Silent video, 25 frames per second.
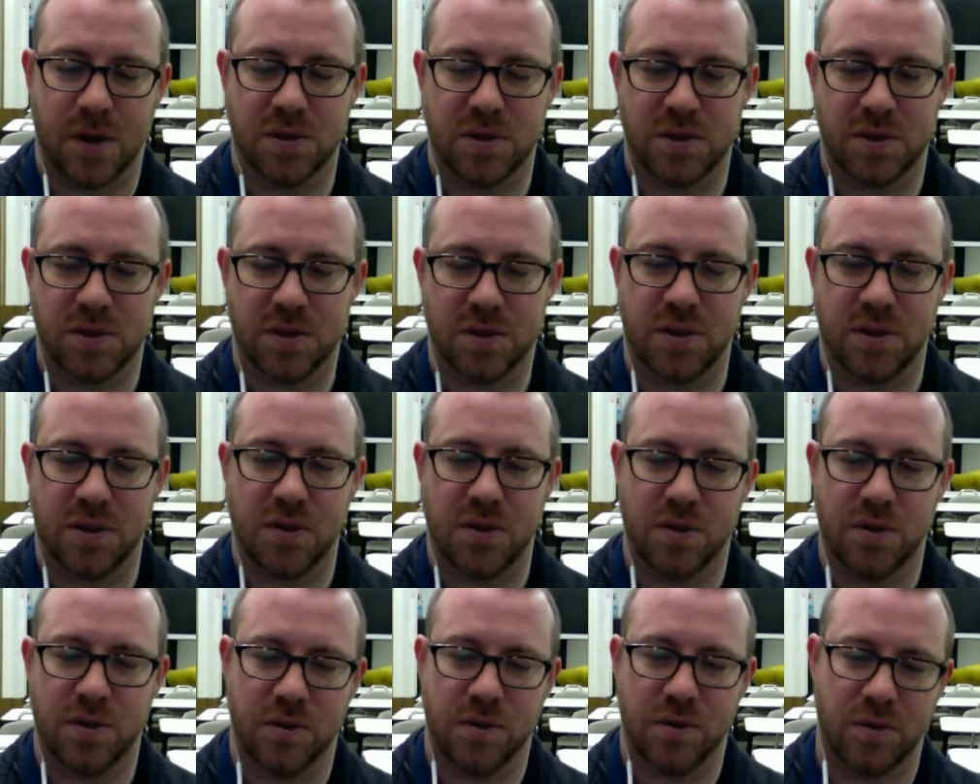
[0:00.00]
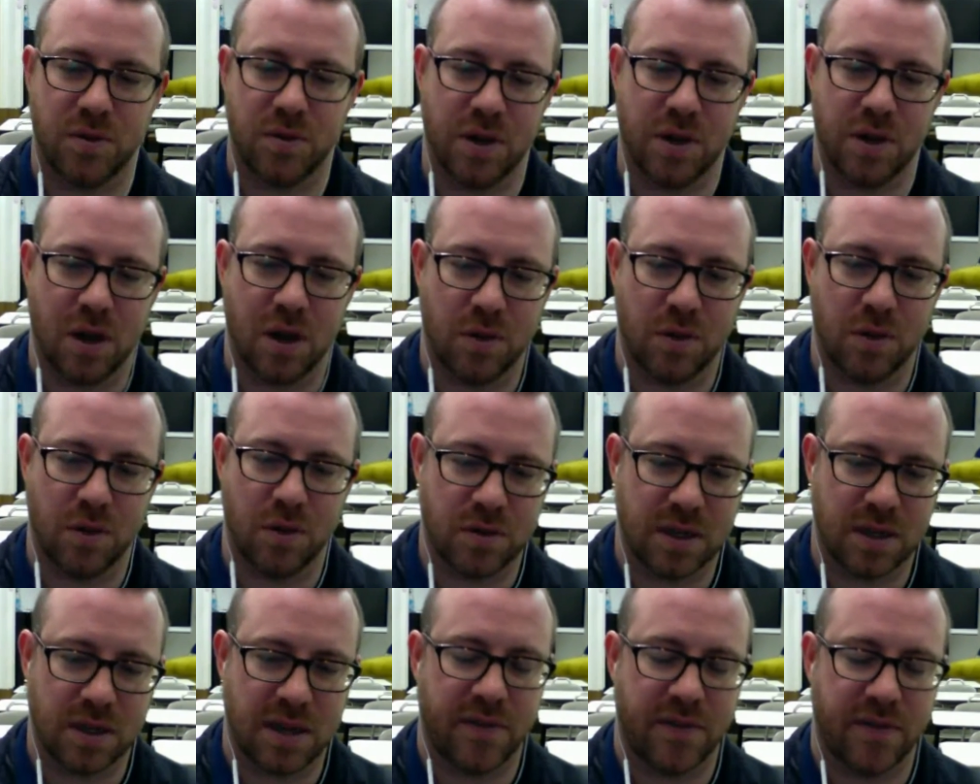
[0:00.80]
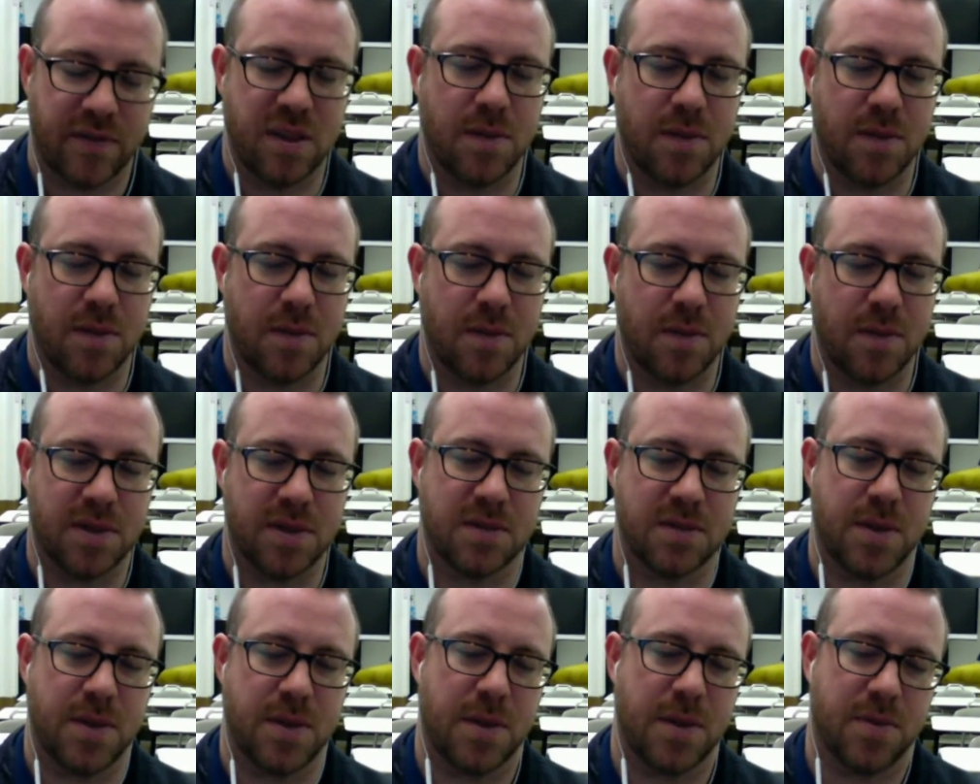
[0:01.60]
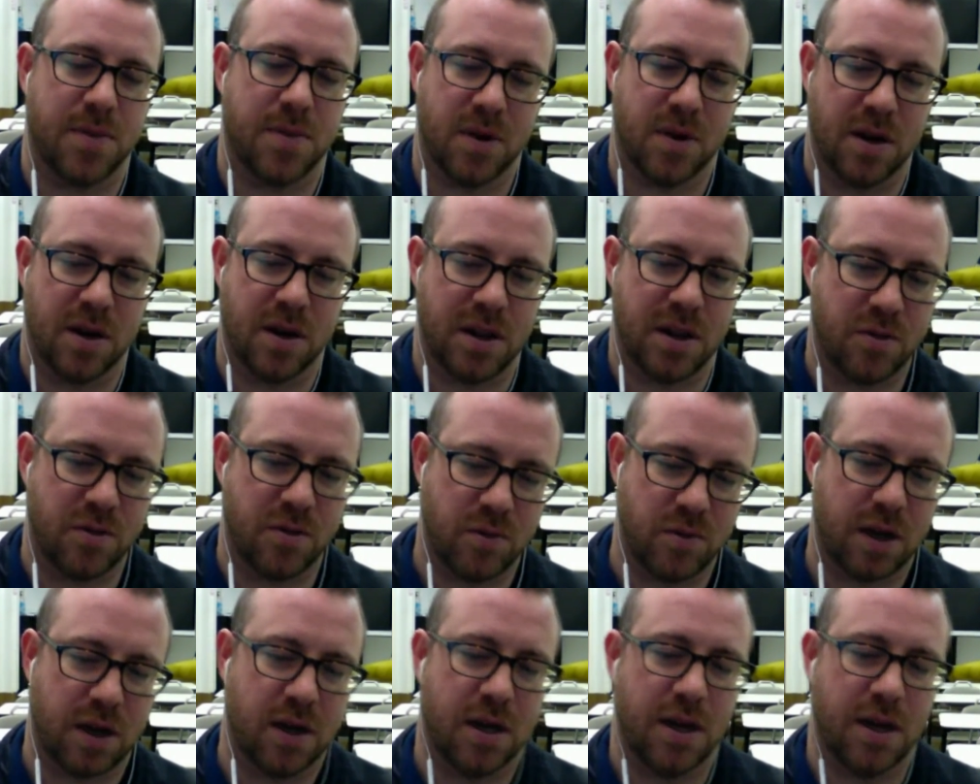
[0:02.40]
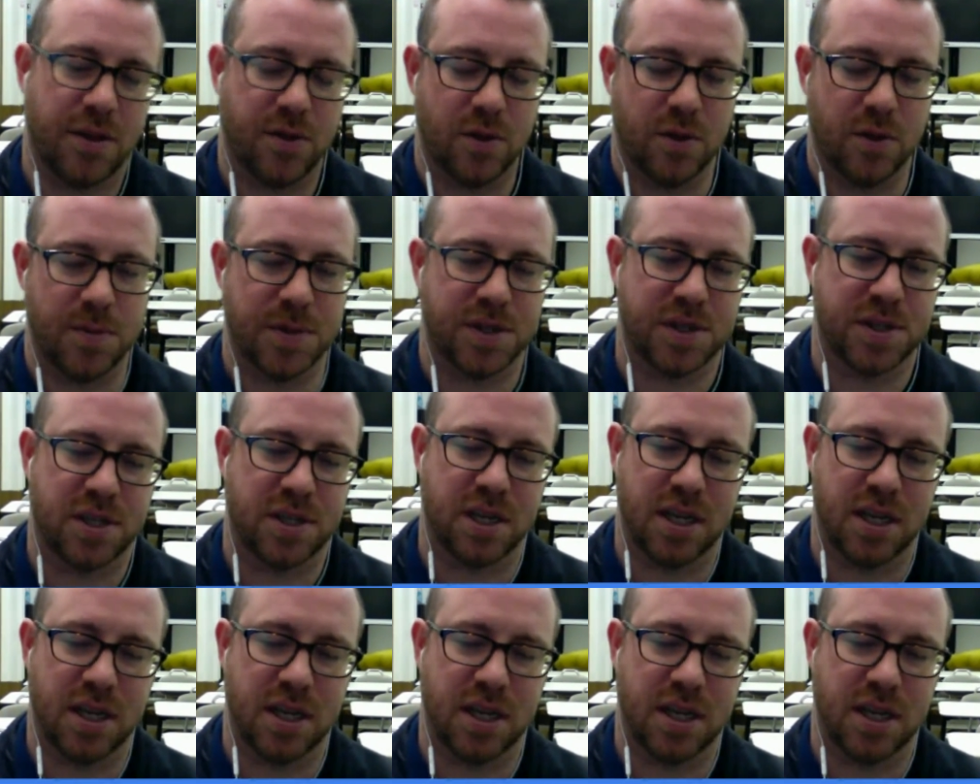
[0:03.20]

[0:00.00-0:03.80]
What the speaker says: to giving them a piece of paper and then running it through a machine